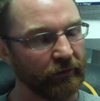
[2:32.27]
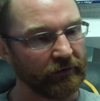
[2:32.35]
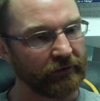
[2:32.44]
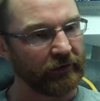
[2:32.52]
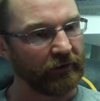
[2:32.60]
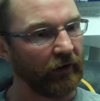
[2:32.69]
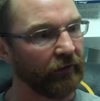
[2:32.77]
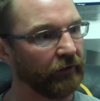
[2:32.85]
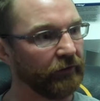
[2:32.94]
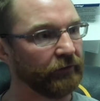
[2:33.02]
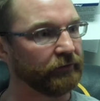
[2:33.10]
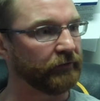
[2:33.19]
but
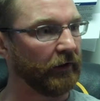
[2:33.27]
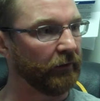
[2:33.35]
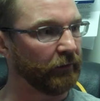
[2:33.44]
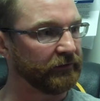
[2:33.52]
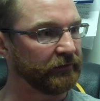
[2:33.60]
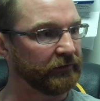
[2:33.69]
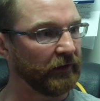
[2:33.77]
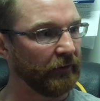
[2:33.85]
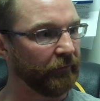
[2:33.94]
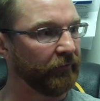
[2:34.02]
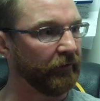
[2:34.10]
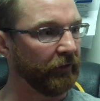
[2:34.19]
nothing too strenuous, just let
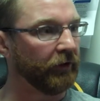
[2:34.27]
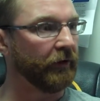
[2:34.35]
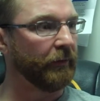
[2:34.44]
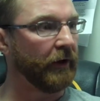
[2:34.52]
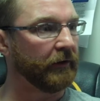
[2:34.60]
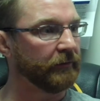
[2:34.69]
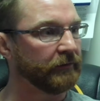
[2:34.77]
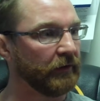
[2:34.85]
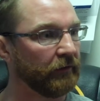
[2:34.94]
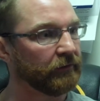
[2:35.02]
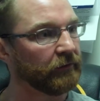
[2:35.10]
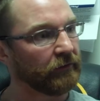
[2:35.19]
them feel good about
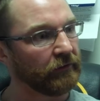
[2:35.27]
themselves.